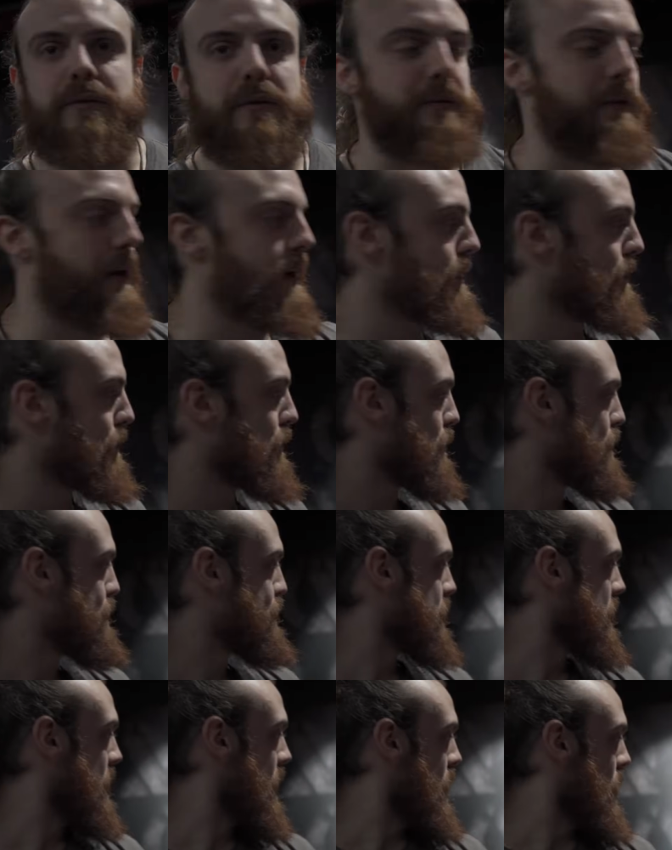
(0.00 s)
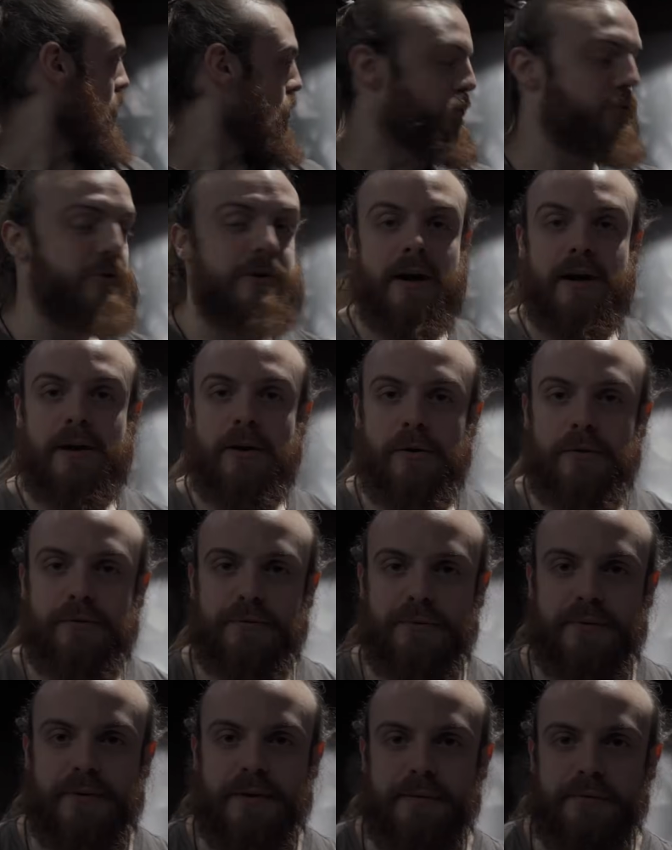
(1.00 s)
exercise, Mika
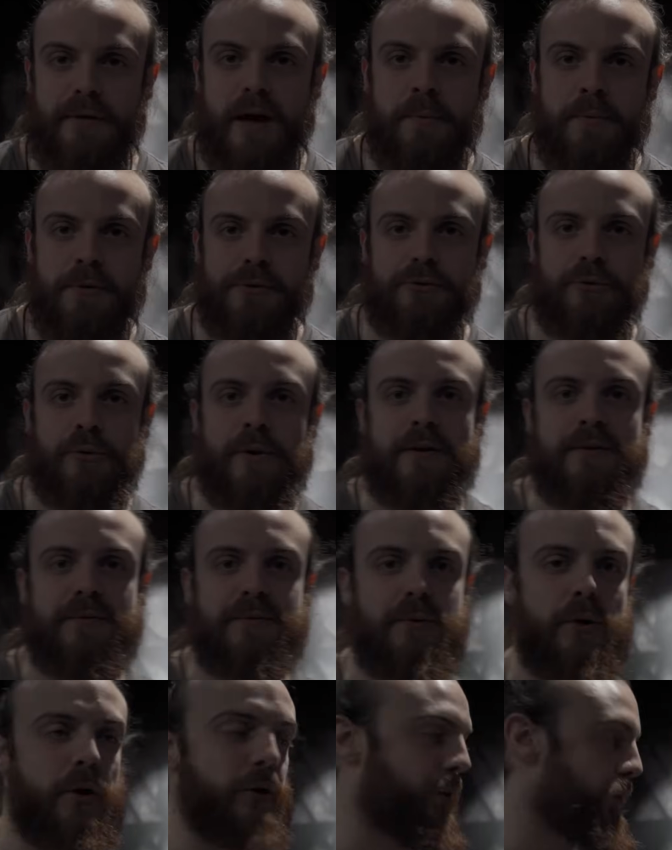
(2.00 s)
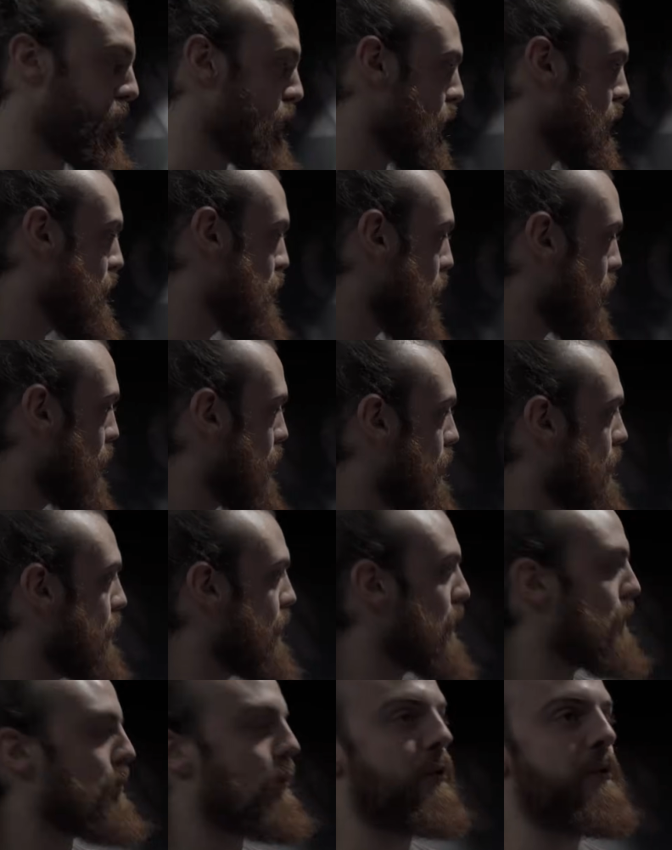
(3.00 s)
loves his hammer strength on the chest press
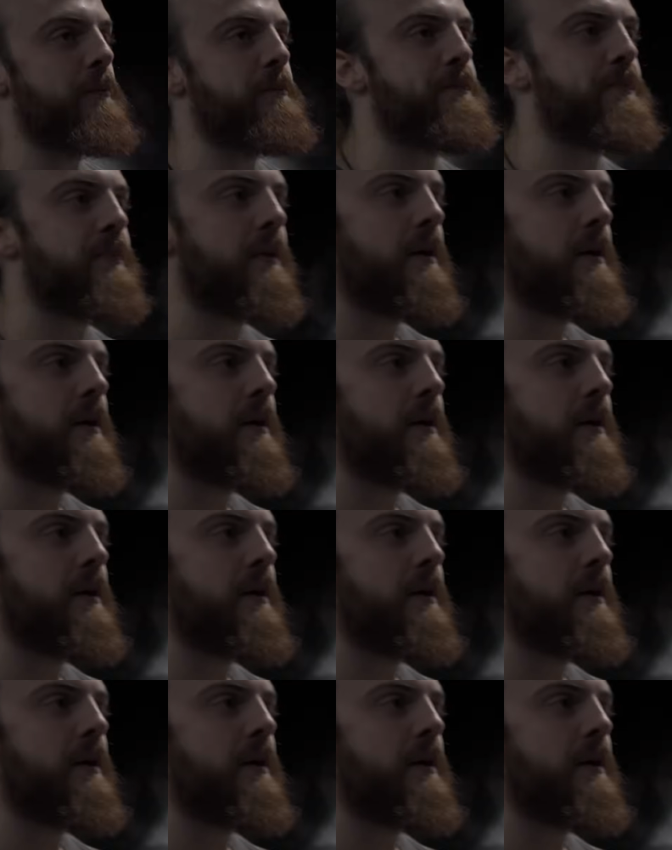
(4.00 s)
with them.